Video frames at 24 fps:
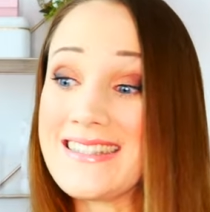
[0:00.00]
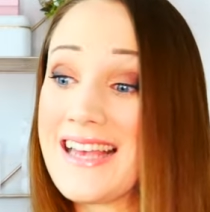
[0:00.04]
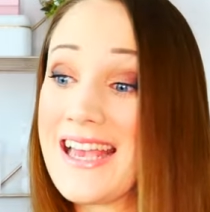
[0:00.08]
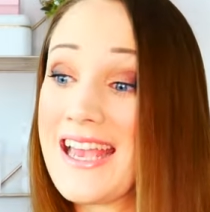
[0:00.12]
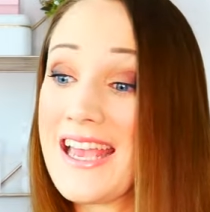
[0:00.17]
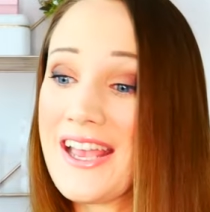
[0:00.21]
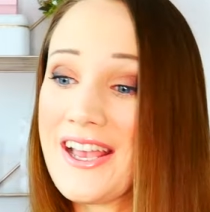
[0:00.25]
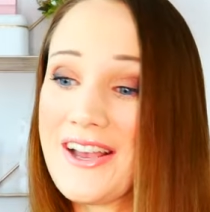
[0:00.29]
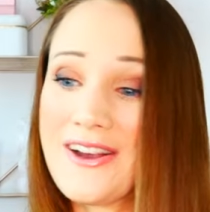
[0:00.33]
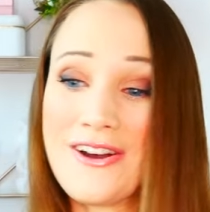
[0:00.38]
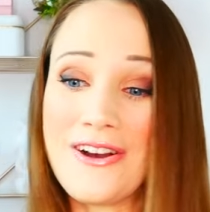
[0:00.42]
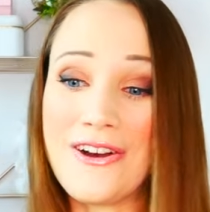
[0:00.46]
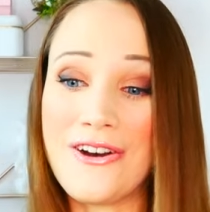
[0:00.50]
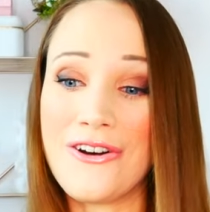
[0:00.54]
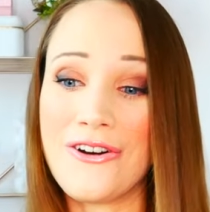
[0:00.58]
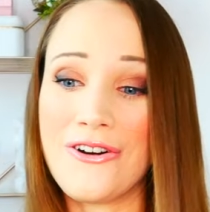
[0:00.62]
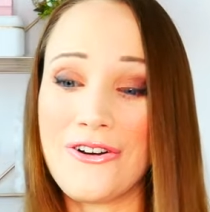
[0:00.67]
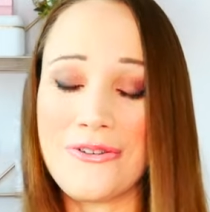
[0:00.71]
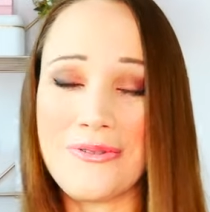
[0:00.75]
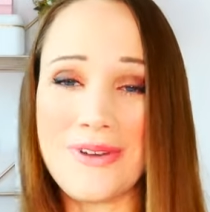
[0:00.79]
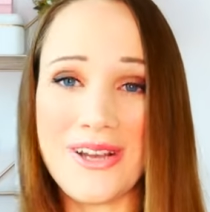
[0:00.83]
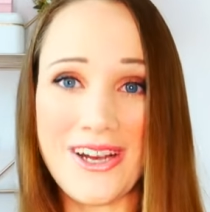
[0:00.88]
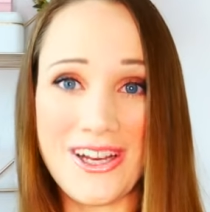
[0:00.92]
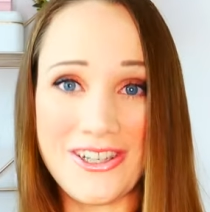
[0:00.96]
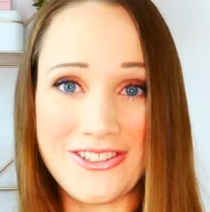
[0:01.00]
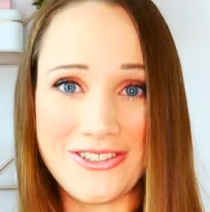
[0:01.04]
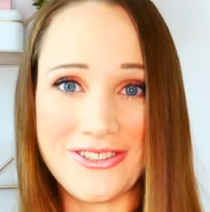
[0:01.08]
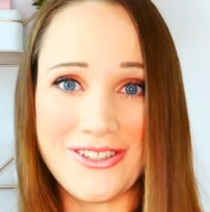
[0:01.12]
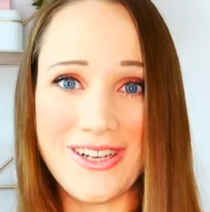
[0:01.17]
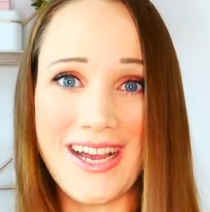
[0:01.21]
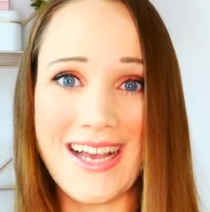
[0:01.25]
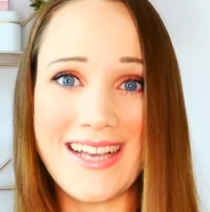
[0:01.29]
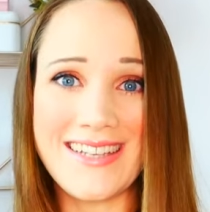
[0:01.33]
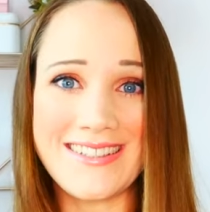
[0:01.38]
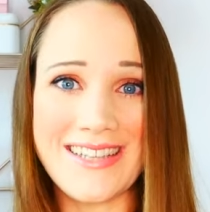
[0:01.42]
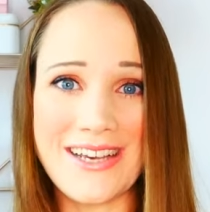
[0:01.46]
Like, oh my gosh, you
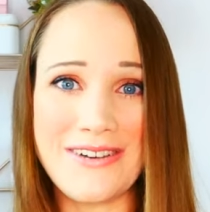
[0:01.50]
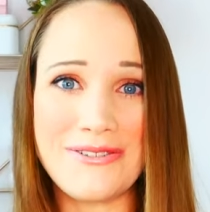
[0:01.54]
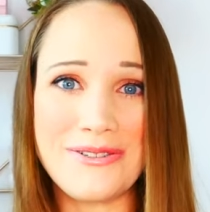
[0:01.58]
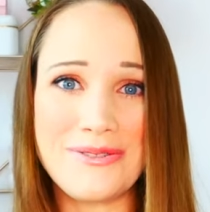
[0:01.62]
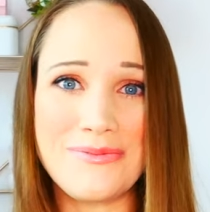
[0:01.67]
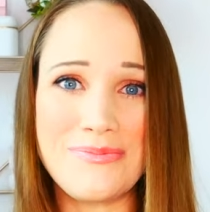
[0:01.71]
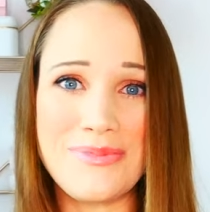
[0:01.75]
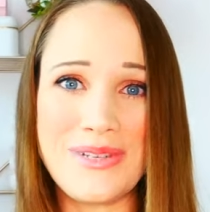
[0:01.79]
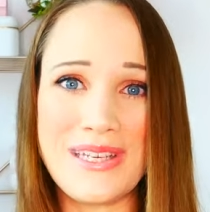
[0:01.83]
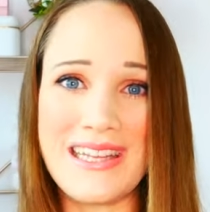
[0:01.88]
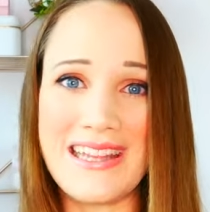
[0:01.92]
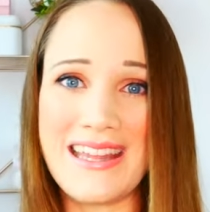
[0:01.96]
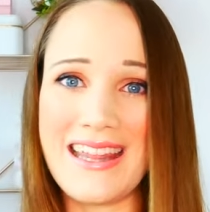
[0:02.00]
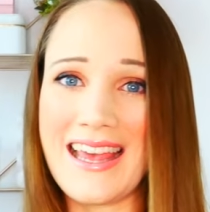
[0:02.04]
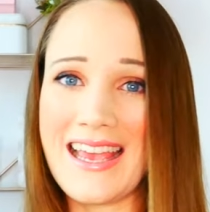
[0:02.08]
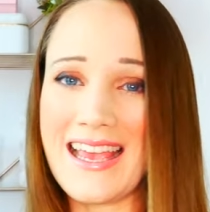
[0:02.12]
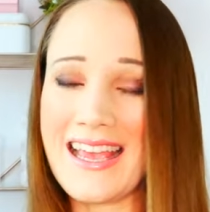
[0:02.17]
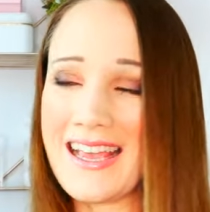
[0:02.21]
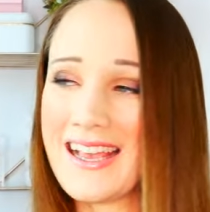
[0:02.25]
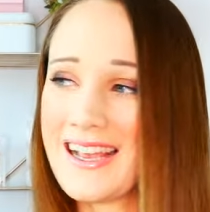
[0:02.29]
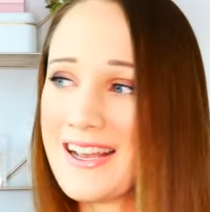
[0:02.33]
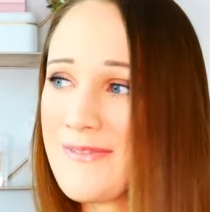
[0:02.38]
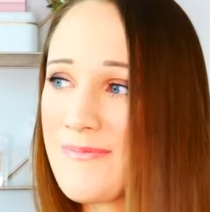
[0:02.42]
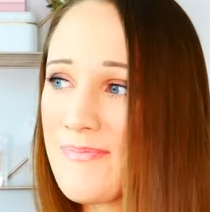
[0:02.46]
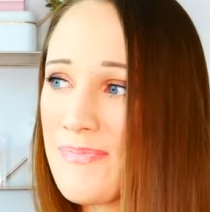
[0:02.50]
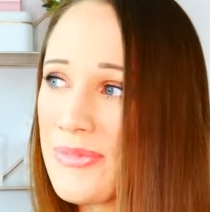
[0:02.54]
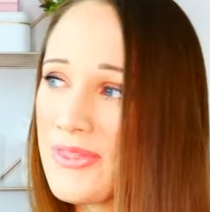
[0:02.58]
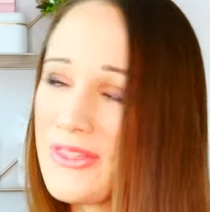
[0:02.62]
guys, that would be like,